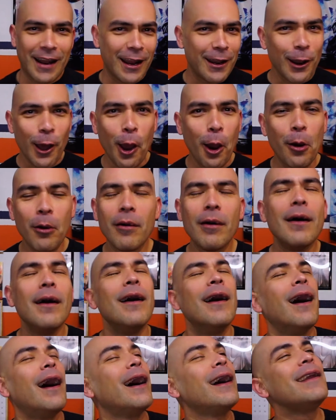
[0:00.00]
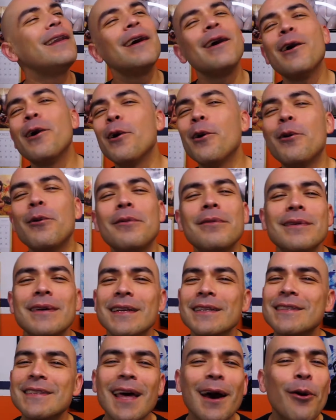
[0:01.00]
I know, I know,
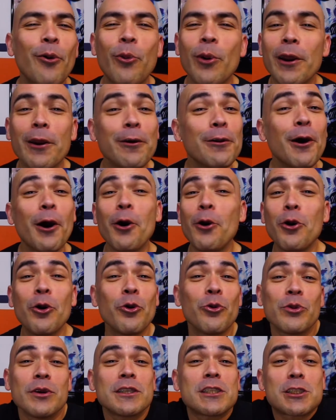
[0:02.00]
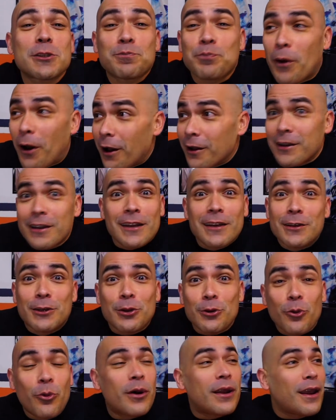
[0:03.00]
it's that weirdo who responded
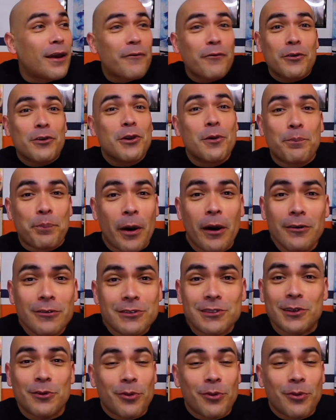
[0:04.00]
to whatever you posted,